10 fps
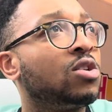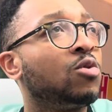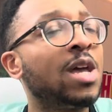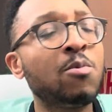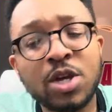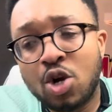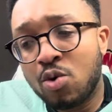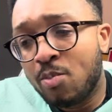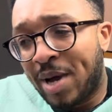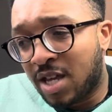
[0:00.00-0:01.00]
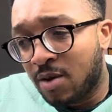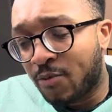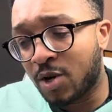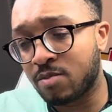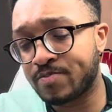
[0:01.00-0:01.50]
Then we go back in
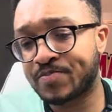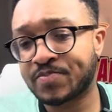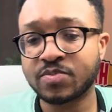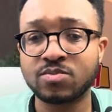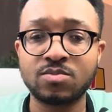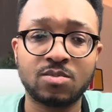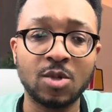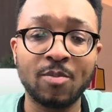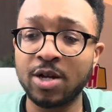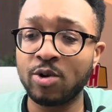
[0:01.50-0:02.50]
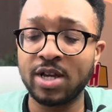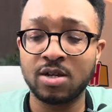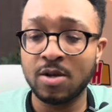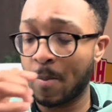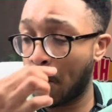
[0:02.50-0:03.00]
front. By the way,
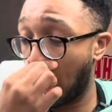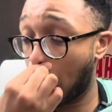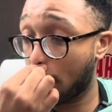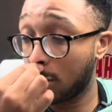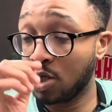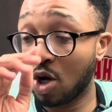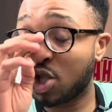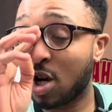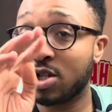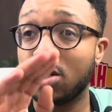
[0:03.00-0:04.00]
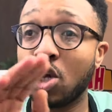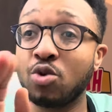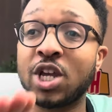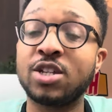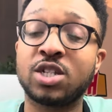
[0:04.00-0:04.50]
no
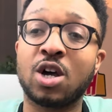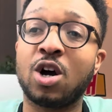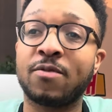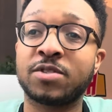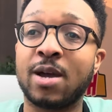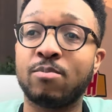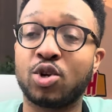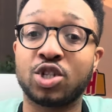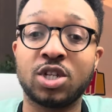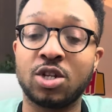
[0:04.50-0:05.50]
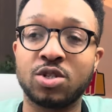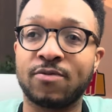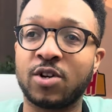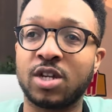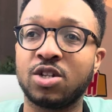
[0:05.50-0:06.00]
changes at halftime. Pochettino is a
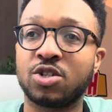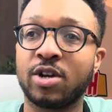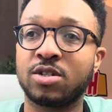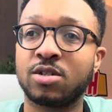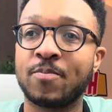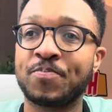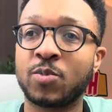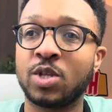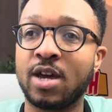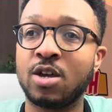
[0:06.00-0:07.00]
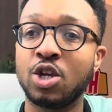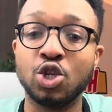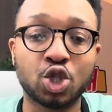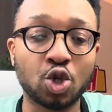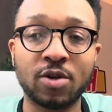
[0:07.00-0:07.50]
fucking disgrace. Yeah? You
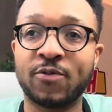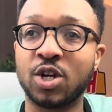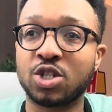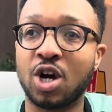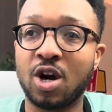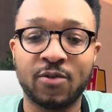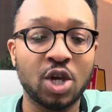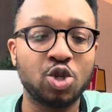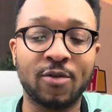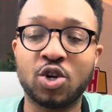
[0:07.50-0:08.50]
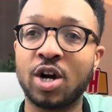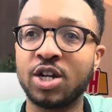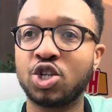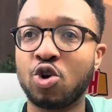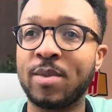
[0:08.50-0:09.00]
saw the first half. You have Carney
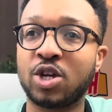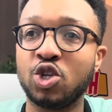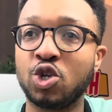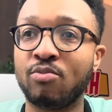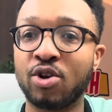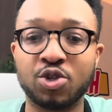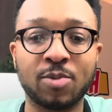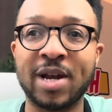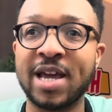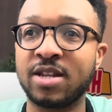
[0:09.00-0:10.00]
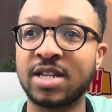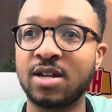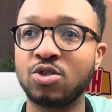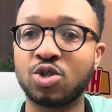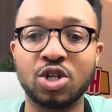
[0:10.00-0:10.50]
Chikwemeka you can bring on to play in the
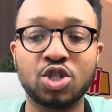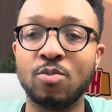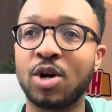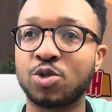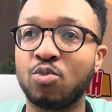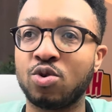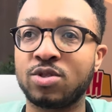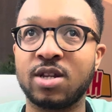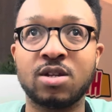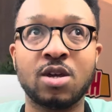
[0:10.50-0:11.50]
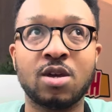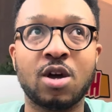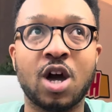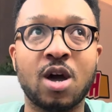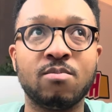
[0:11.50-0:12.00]
10. He's going to do much more than...
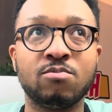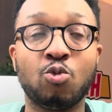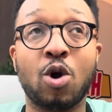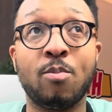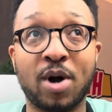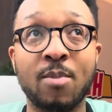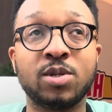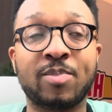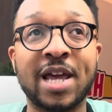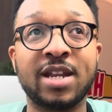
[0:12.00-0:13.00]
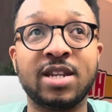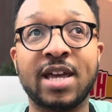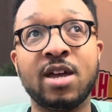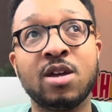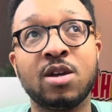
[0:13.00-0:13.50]
Palmer's playing in
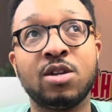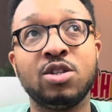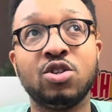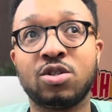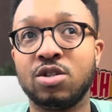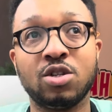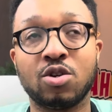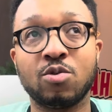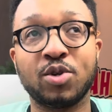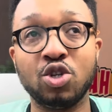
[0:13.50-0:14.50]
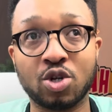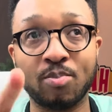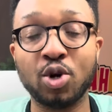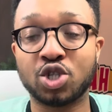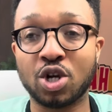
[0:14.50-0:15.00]
there. But you can
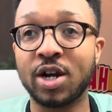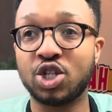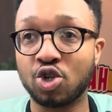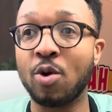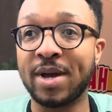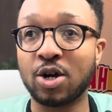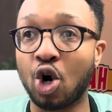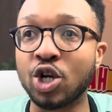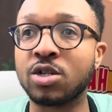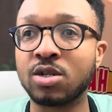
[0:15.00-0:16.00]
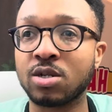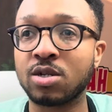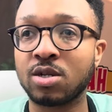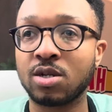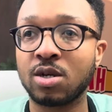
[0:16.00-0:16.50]
put Carney Chikwemeka on.
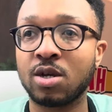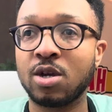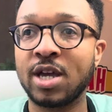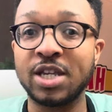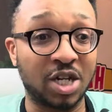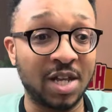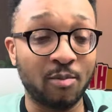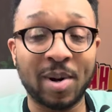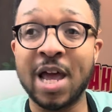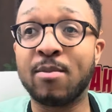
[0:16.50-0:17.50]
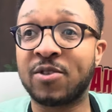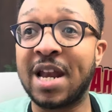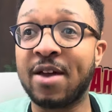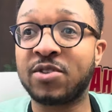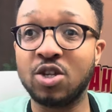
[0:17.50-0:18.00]
You can even play him off the
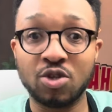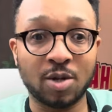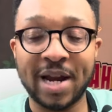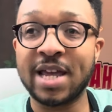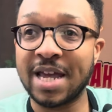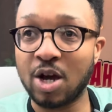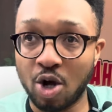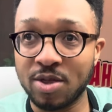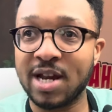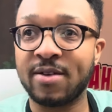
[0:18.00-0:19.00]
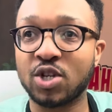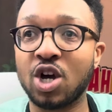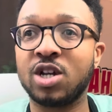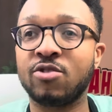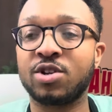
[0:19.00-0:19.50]
left. He used to play on the left
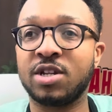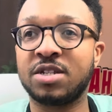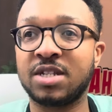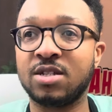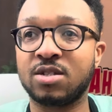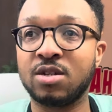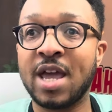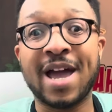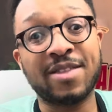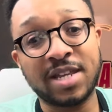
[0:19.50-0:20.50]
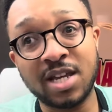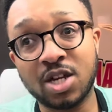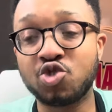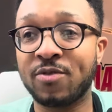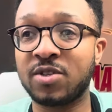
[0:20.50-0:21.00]
earlier on in the season. And then he can
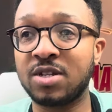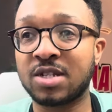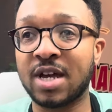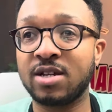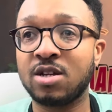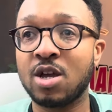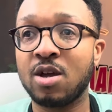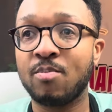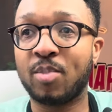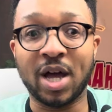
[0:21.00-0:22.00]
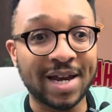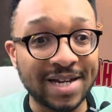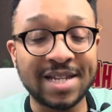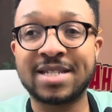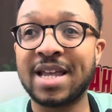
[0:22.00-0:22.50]
drift inside. But at
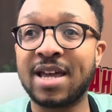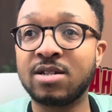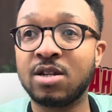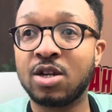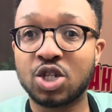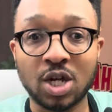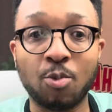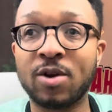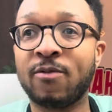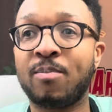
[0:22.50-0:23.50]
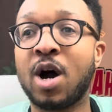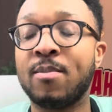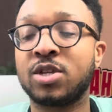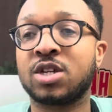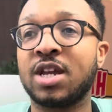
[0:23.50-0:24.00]
least then, someone for
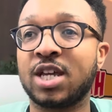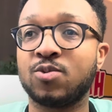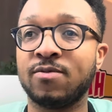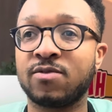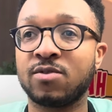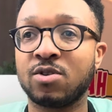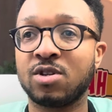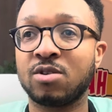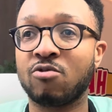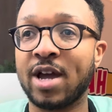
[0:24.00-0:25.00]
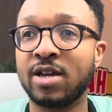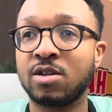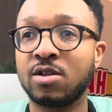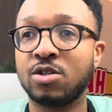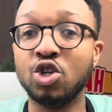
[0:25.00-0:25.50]
Palmer to connect with. Right?
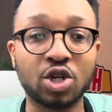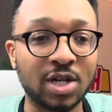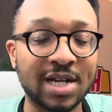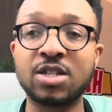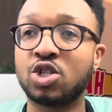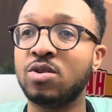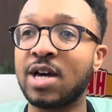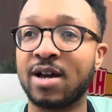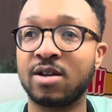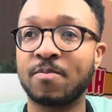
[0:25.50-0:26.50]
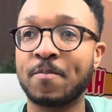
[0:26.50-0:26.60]
You can at least do that.